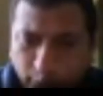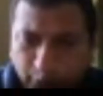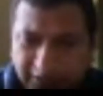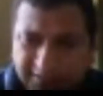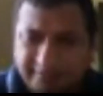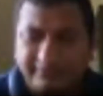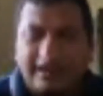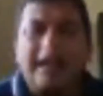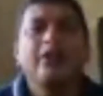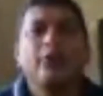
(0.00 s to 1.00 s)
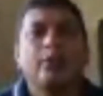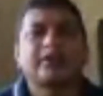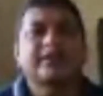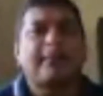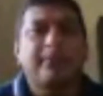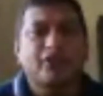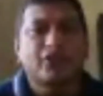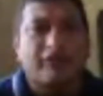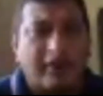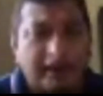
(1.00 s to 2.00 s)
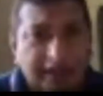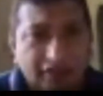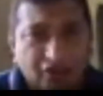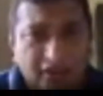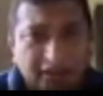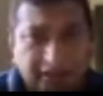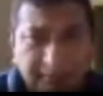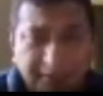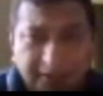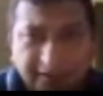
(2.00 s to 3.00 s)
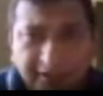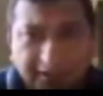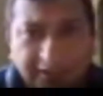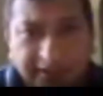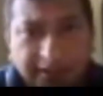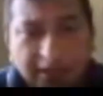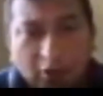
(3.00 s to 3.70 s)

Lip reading: who is trying to establish a financial intermediary